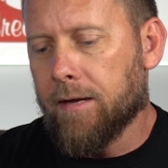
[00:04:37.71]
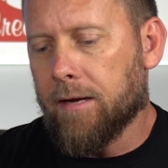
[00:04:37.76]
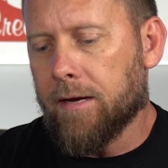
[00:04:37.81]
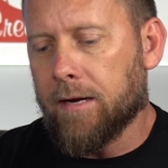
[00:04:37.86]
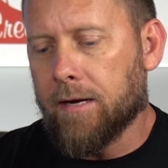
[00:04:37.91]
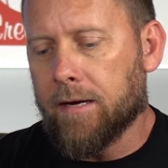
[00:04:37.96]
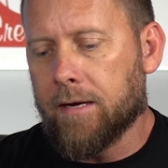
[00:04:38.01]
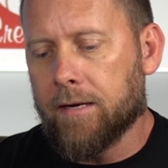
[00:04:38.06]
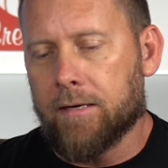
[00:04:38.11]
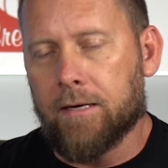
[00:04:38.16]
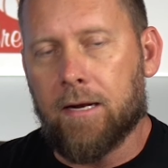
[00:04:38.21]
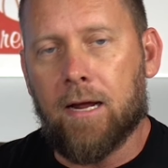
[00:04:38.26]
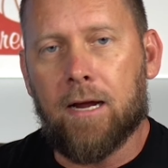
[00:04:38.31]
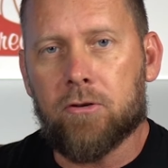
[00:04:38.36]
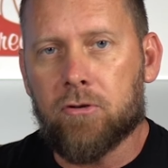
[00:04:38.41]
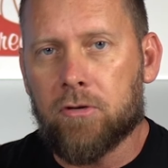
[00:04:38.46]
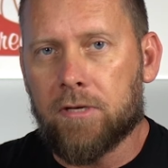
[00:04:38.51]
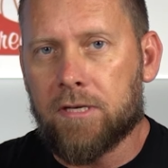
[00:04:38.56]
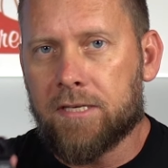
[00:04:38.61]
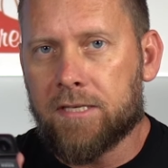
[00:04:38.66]
and it
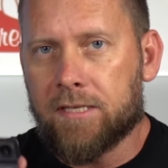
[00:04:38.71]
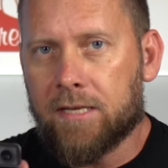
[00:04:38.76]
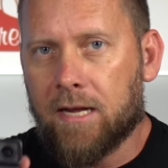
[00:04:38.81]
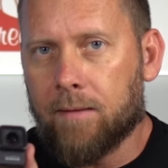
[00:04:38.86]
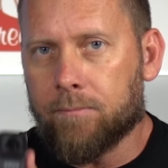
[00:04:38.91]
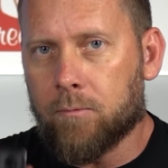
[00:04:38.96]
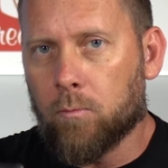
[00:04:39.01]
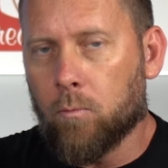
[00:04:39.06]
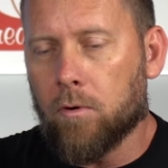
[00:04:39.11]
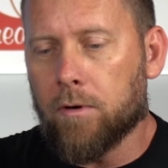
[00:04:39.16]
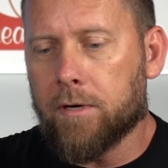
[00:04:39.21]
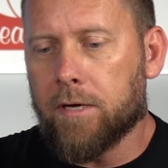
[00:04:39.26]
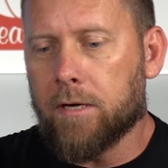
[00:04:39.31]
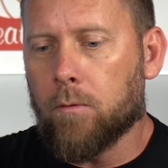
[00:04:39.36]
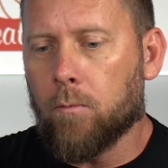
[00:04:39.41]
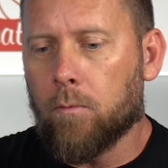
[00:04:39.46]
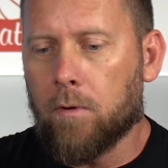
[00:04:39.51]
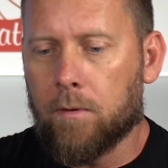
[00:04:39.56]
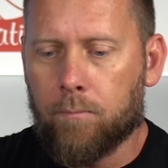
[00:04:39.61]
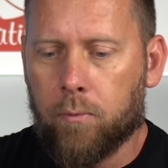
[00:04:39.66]
actually stopped
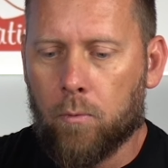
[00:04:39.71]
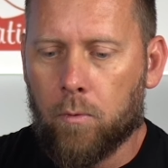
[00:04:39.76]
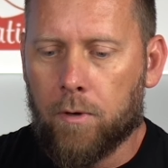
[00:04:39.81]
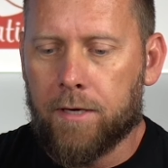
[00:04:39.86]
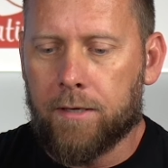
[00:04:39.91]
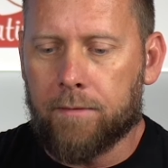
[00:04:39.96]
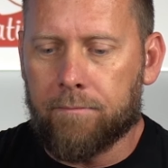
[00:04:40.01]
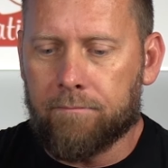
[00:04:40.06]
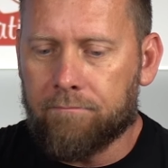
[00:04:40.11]
working at one point.